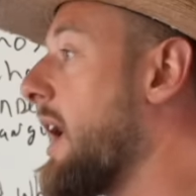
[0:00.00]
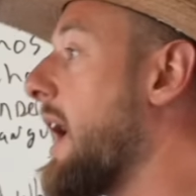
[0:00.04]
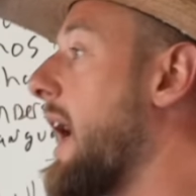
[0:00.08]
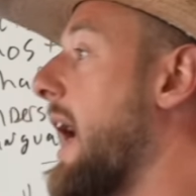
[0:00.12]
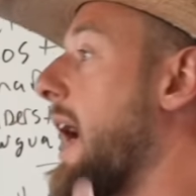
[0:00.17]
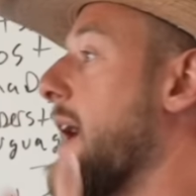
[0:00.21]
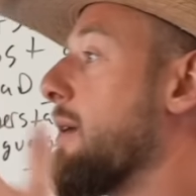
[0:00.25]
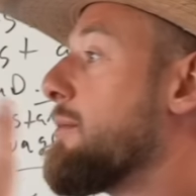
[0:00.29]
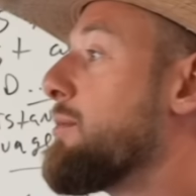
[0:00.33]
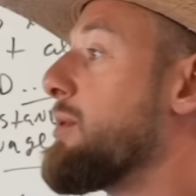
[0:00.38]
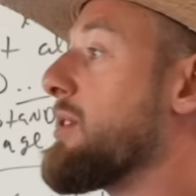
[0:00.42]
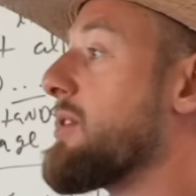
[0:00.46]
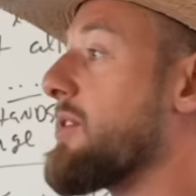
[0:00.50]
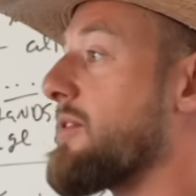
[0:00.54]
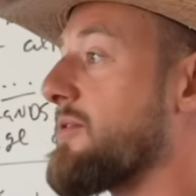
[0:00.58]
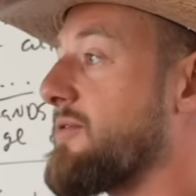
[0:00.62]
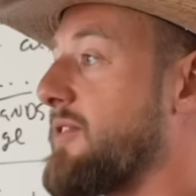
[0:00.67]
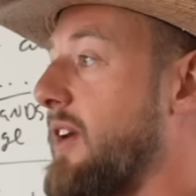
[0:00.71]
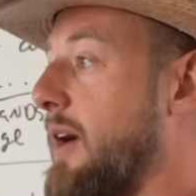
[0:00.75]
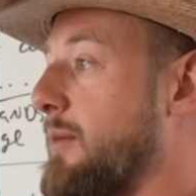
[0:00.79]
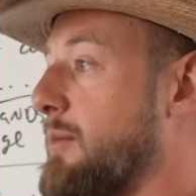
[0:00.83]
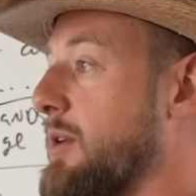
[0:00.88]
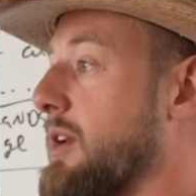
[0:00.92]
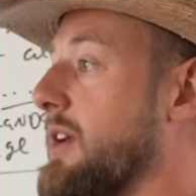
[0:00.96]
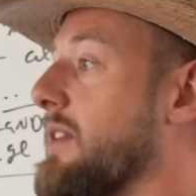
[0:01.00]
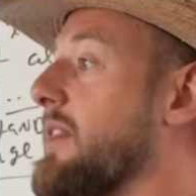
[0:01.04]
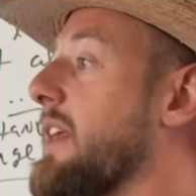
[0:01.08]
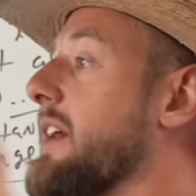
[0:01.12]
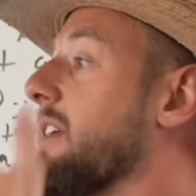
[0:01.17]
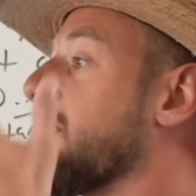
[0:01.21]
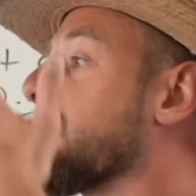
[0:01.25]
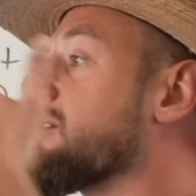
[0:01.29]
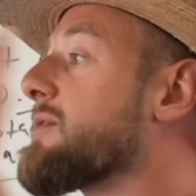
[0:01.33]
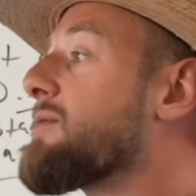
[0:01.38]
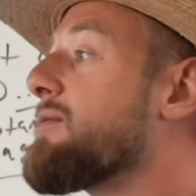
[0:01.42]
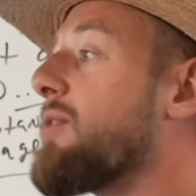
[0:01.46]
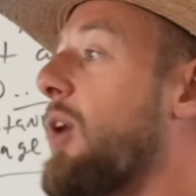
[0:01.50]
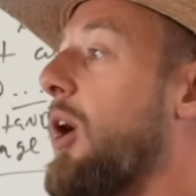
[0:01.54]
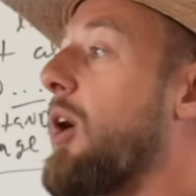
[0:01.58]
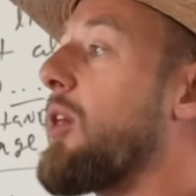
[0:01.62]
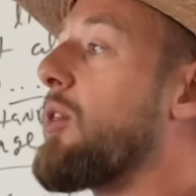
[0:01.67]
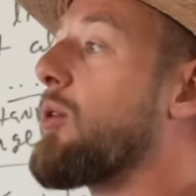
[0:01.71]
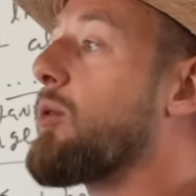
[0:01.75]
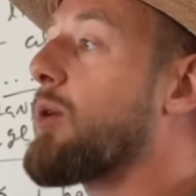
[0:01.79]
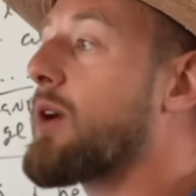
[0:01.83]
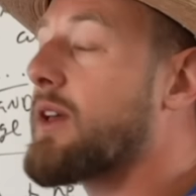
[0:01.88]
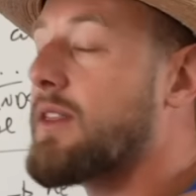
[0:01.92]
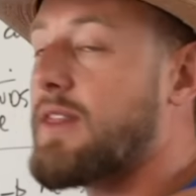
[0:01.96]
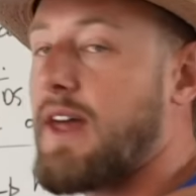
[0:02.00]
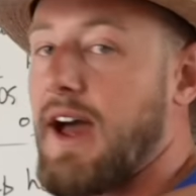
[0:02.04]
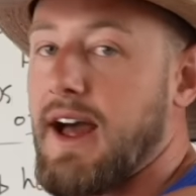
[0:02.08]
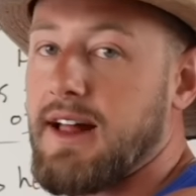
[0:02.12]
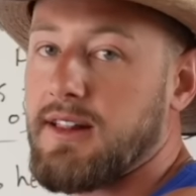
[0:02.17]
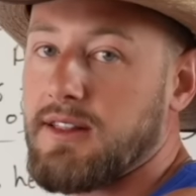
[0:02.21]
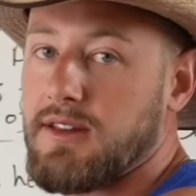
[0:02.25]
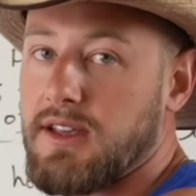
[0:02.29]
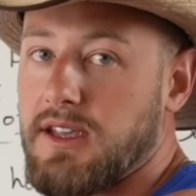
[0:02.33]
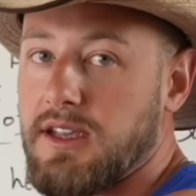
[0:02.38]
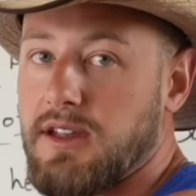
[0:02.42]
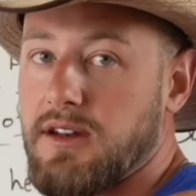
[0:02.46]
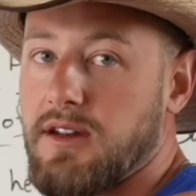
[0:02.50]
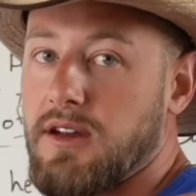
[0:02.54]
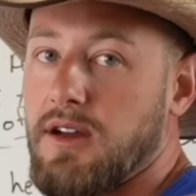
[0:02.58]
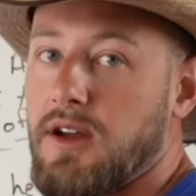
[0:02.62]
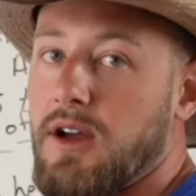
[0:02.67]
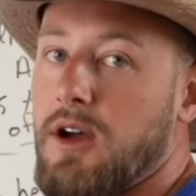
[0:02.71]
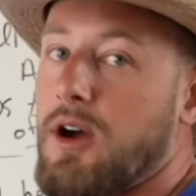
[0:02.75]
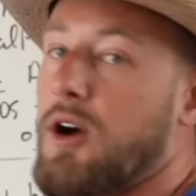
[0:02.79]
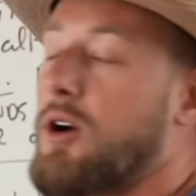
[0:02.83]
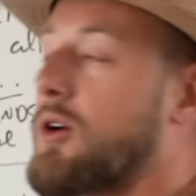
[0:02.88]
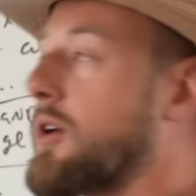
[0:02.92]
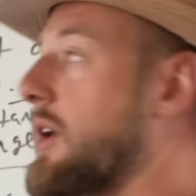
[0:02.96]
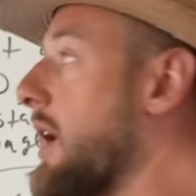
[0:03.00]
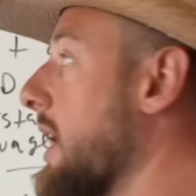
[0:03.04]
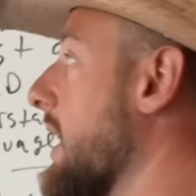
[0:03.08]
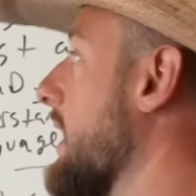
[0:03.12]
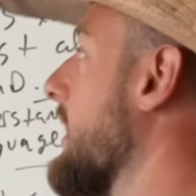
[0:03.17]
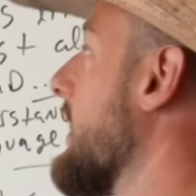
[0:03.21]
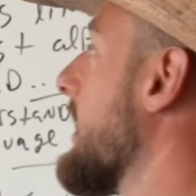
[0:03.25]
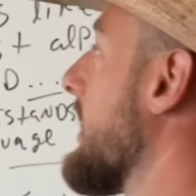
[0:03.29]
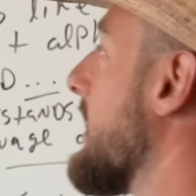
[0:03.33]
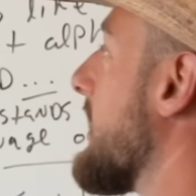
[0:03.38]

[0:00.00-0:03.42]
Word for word: and be the feminine that is following that lead. Okay,